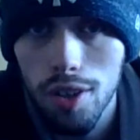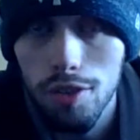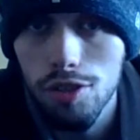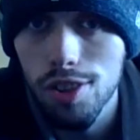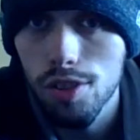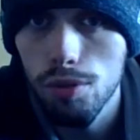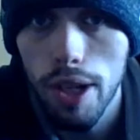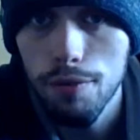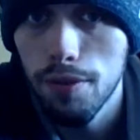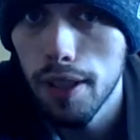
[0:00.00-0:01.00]
just
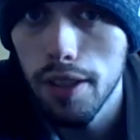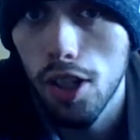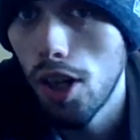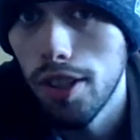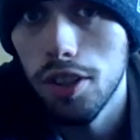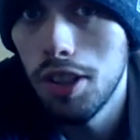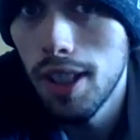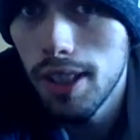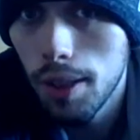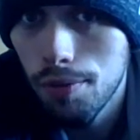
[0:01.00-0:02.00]
quite frankly aren't good
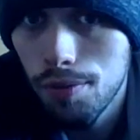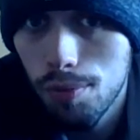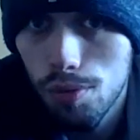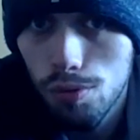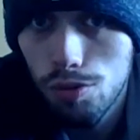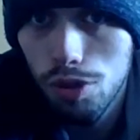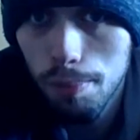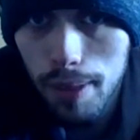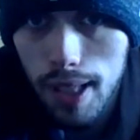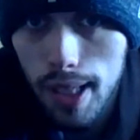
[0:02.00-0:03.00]
enough to
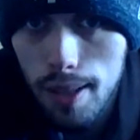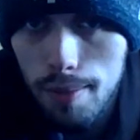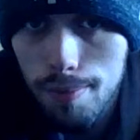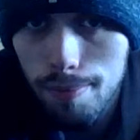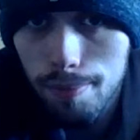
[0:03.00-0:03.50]
be